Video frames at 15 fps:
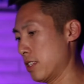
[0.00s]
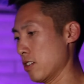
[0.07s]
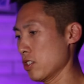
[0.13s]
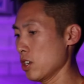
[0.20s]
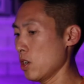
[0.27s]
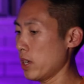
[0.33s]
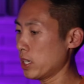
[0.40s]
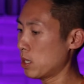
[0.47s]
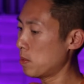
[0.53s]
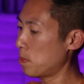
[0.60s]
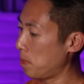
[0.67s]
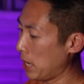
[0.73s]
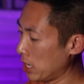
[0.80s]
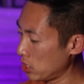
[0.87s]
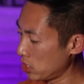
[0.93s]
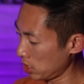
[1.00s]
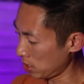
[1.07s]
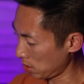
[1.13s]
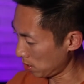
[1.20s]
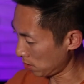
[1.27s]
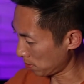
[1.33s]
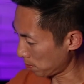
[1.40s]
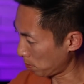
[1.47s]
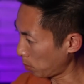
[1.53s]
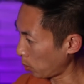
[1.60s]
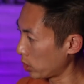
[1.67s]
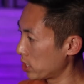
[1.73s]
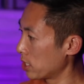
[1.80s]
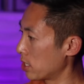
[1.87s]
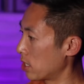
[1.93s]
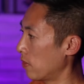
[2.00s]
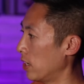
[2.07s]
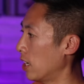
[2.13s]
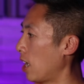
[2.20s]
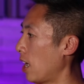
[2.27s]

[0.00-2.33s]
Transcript: there are no expansion portions of it.